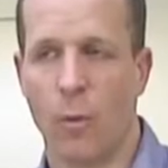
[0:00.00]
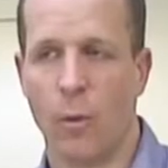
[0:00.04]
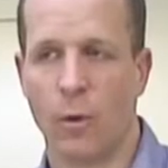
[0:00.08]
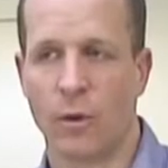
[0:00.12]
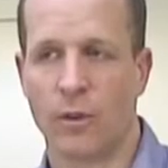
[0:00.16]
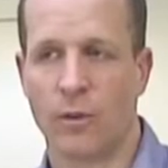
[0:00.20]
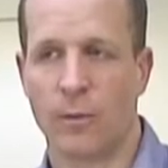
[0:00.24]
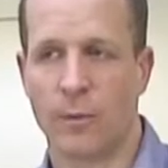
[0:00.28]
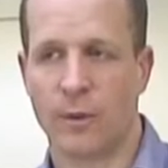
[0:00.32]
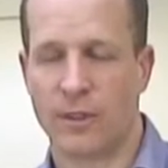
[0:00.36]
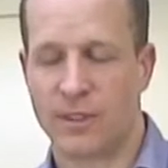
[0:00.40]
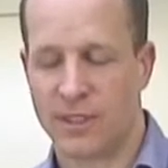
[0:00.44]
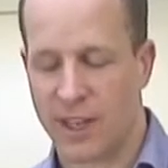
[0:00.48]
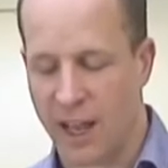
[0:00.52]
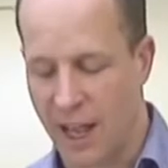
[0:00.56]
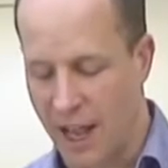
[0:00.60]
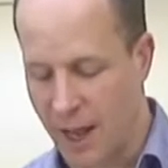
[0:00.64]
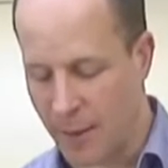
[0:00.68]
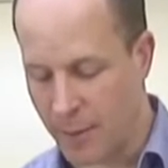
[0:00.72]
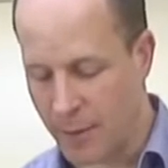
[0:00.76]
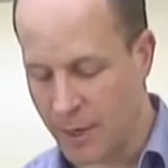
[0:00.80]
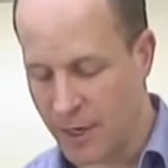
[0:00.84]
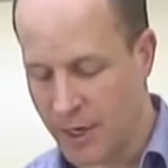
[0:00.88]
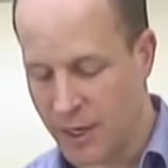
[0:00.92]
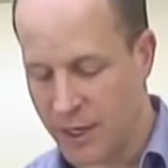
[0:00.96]
water from a
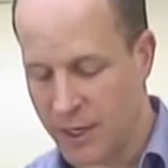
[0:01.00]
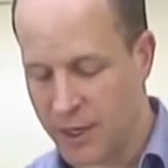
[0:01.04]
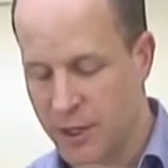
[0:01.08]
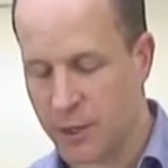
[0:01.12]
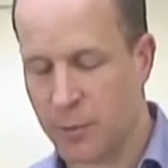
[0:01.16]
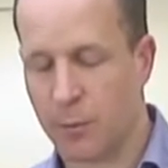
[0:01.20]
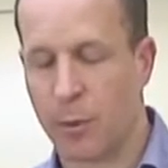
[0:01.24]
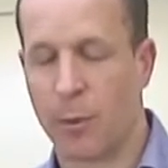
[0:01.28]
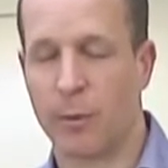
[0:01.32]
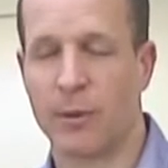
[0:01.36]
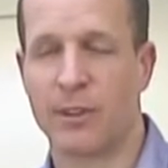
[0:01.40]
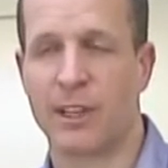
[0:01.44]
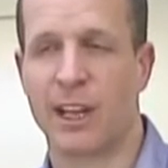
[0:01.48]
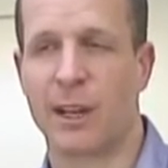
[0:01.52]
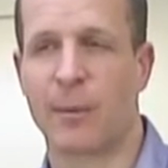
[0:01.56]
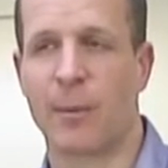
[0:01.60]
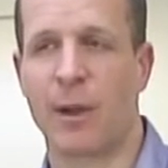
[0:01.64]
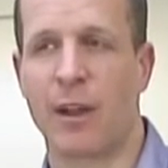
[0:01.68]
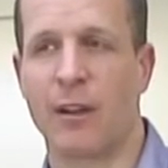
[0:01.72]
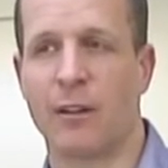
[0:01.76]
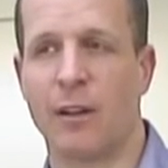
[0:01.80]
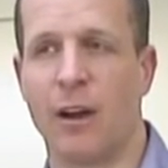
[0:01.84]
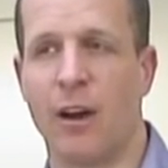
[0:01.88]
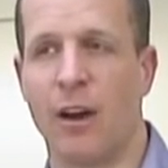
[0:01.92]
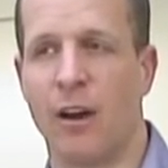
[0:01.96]
tap, you'll probably take
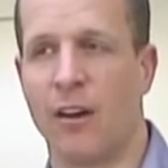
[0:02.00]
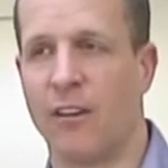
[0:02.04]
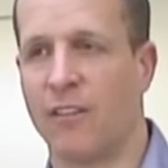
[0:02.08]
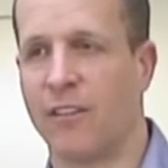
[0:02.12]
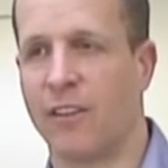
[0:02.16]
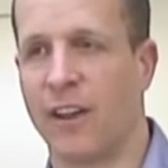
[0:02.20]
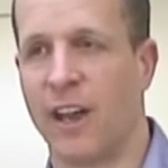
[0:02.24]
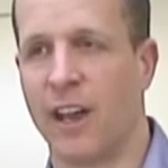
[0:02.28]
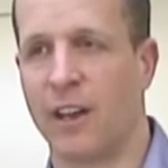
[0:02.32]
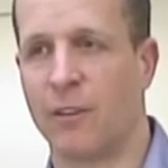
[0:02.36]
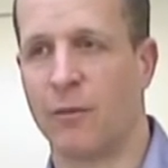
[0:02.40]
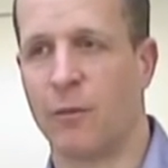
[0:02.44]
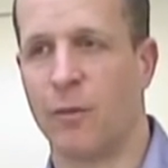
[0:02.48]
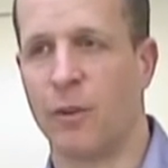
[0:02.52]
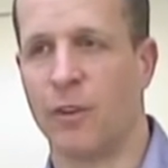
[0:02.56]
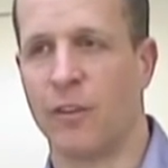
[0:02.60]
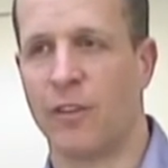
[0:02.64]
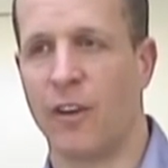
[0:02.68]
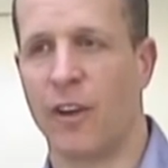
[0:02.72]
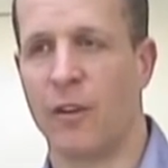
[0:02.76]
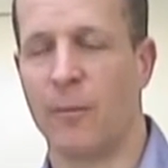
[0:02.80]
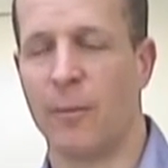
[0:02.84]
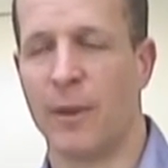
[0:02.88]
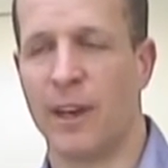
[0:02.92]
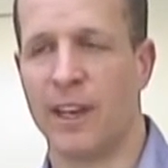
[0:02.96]
about half an hour to
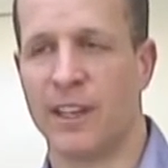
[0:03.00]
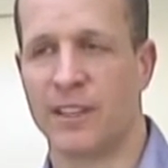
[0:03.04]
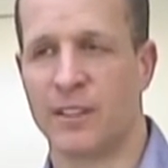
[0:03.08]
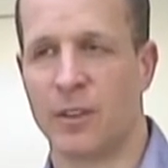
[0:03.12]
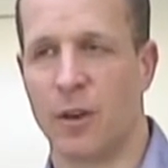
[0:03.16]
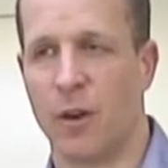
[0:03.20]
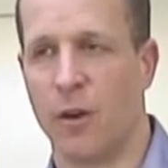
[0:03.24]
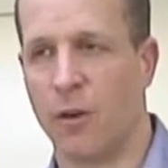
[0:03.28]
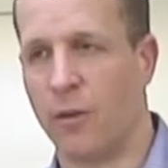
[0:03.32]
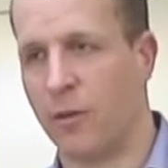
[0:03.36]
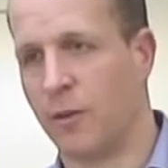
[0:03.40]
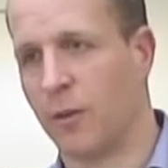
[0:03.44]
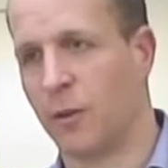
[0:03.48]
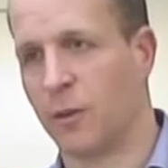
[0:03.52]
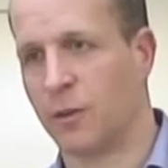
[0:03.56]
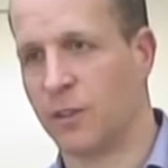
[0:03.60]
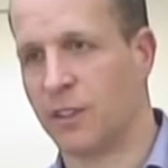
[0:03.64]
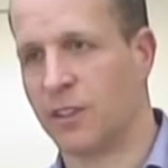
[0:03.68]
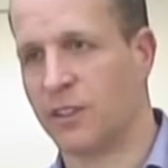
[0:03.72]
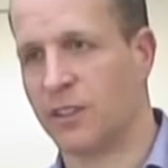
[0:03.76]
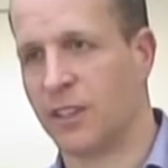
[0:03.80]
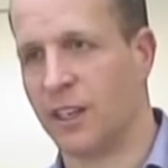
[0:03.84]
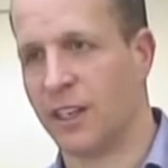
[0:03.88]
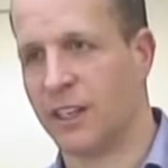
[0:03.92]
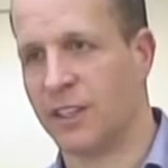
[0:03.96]
45 minutes off your
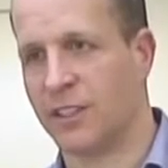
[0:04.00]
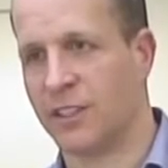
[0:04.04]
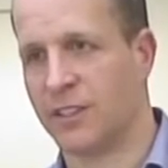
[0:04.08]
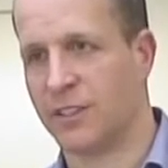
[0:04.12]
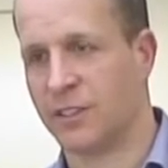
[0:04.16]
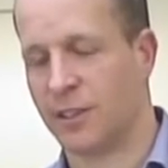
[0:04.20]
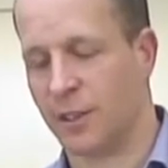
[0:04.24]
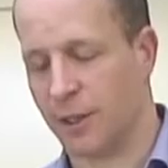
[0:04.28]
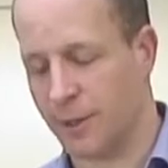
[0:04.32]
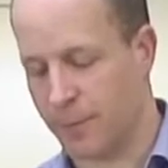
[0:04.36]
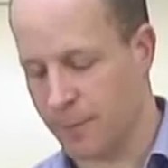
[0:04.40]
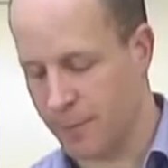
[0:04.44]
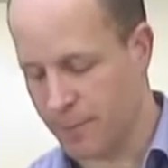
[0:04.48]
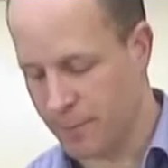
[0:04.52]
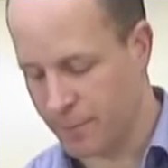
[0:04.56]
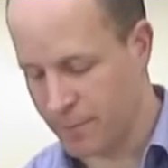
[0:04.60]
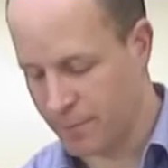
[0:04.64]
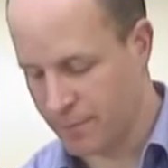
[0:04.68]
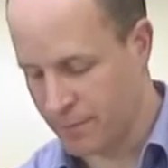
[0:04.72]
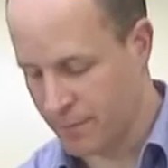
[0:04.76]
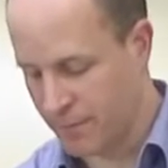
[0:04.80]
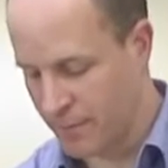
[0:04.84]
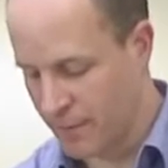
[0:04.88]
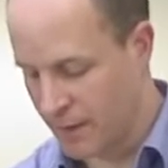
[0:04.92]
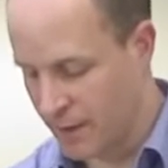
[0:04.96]
distillation time.
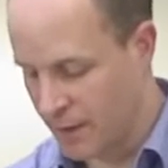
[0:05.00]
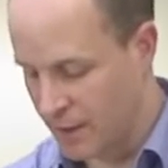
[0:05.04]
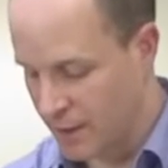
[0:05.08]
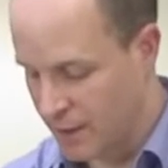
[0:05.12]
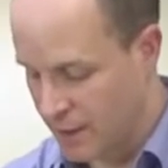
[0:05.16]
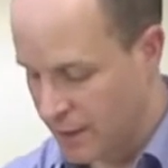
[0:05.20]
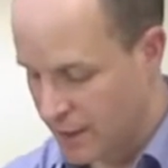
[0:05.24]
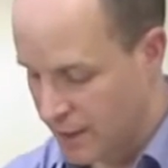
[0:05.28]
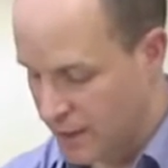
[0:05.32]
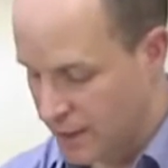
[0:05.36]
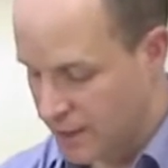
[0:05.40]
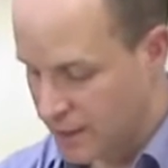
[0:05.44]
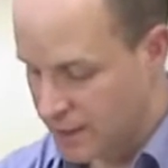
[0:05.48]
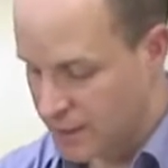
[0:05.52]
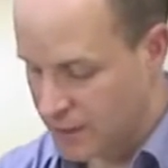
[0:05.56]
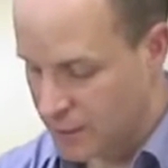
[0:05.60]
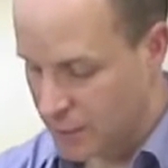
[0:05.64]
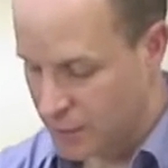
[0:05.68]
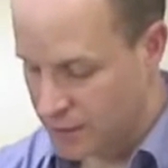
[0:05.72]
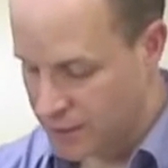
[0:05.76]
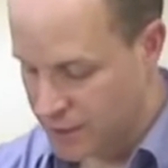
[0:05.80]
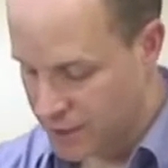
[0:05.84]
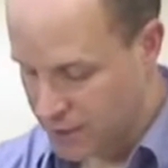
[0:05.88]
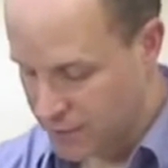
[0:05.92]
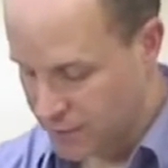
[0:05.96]
So
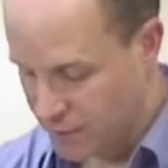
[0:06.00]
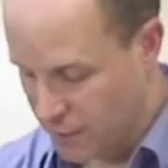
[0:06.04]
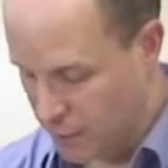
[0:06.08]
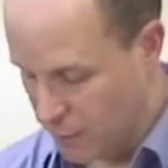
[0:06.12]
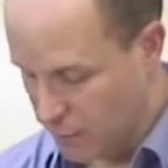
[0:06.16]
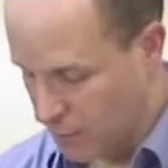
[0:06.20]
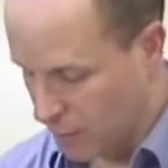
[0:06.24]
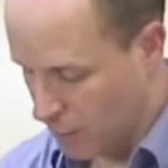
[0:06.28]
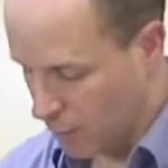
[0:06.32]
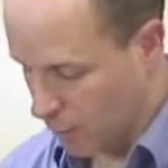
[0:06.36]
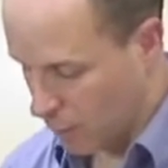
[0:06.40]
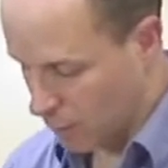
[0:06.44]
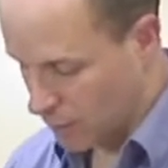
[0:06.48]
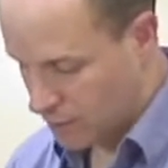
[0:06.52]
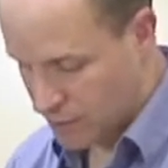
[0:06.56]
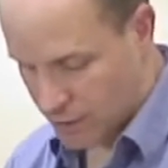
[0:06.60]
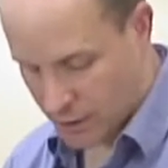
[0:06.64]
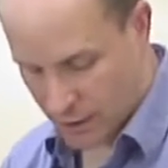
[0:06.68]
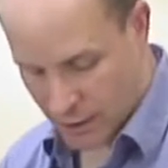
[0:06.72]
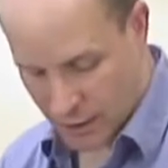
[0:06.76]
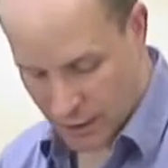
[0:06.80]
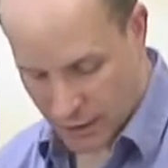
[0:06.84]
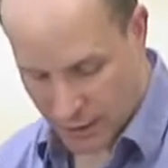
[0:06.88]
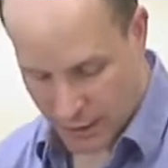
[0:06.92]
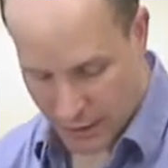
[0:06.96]
once it's filled with
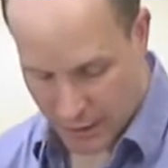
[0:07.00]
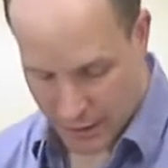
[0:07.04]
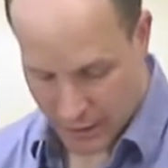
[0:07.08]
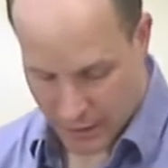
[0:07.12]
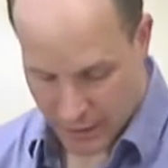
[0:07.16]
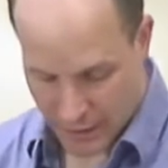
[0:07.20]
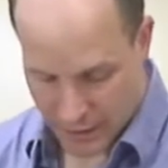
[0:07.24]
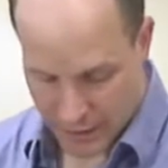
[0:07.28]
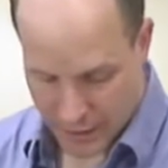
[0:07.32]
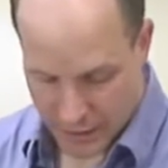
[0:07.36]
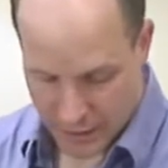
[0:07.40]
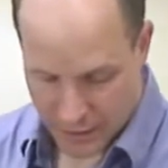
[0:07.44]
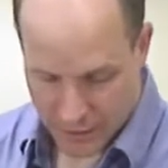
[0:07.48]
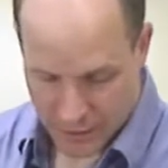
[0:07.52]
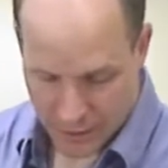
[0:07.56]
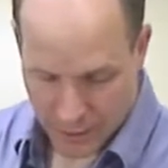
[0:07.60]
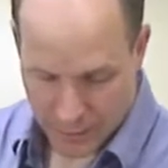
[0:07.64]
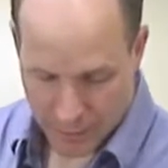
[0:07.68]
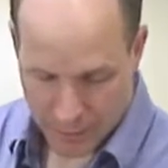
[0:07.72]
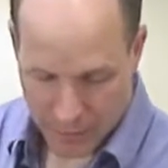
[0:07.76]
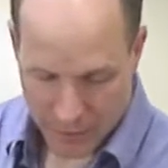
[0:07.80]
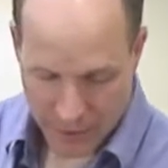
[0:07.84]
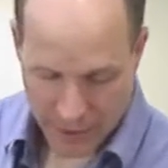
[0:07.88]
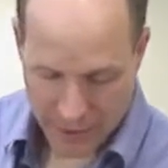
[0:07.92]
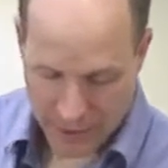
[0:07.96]
water, you
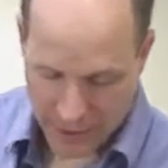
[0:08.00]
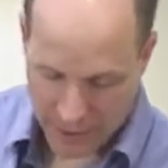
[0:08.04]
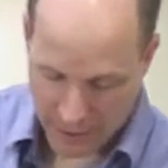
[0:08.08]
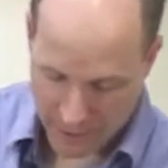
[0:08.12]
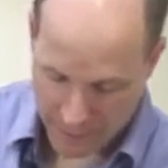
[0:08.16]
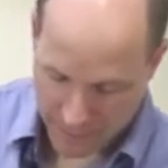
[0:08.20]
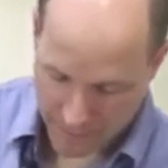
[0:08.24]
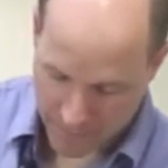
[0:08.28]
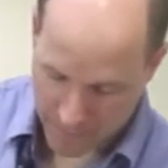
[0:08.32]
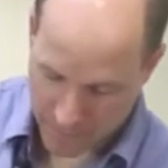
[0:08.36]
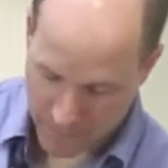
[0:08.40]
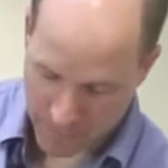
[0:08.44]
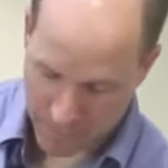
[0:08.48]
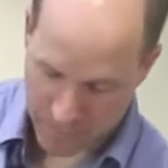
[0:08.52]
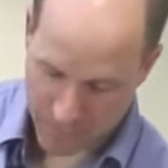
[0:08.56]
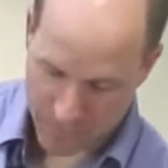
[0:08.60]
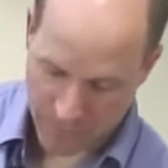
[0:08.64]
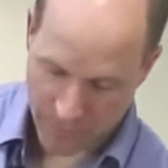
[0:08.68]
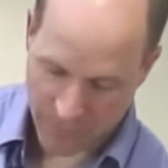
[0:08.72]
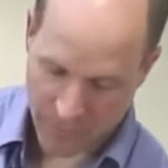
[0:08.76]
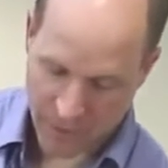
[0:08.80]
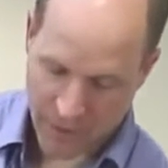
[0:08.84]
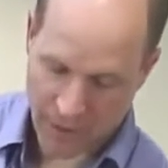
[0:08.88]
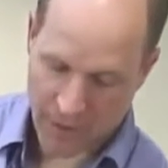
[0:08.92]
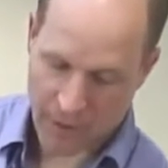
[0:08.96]
simply
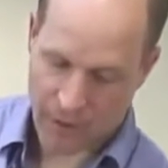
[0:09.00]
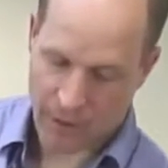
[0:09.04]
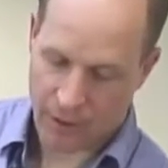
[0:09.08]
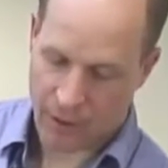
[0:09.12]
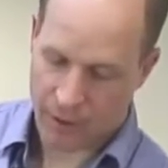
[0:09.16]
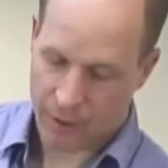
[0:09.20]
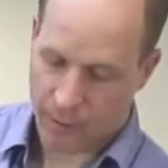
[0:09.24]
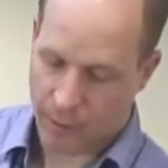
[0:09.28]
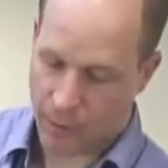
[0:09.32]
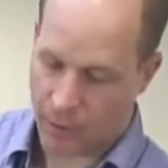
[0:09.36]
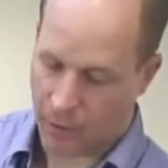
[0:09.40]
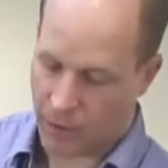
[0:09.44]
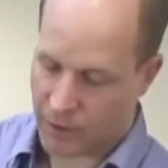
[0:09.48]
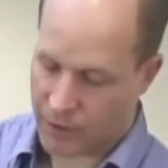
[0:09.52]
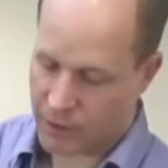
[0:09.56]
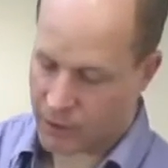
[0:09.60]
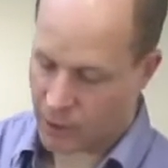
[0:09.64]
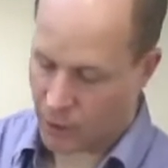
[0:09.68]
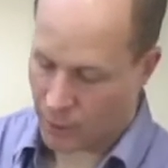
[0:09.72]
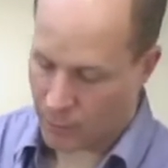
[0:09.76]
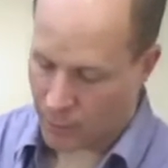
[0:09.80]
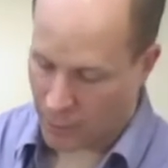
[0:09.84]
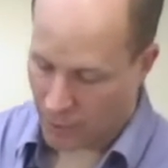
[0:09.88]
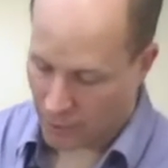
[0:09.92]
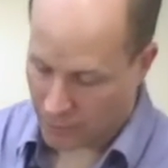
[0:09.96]
put the
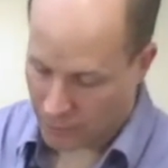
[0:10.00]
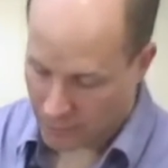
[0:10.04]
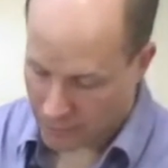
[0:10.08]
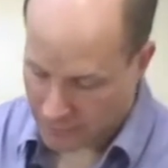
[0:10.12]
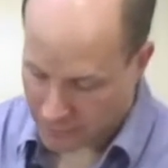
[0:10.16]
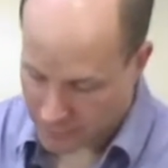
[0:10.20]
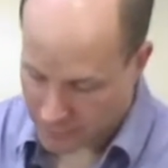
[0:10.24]
top on,